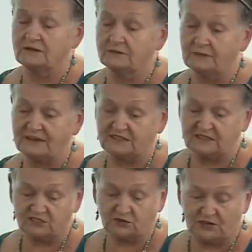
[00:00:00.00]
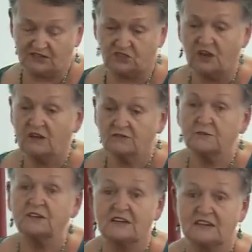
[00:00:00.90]
uh, basic scratch,
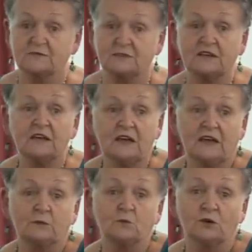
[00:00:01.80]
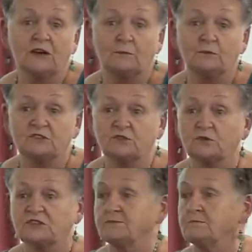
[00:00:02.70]
from the anatomy and work upwards,
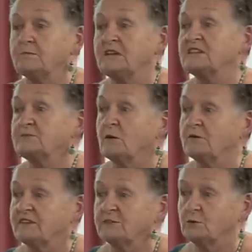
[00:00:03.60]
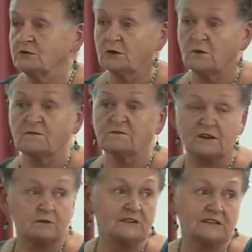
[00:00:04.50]
because men's pelvic floor has got
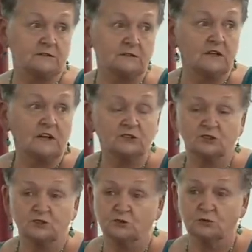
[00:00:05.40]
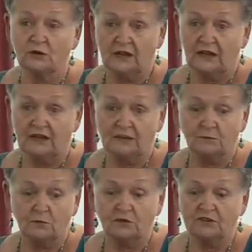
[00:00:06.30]
very little to do
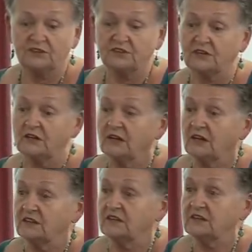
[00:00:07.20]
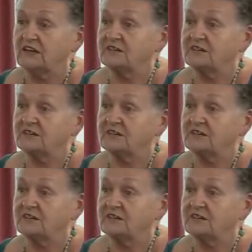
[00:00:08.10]
um, with uh, the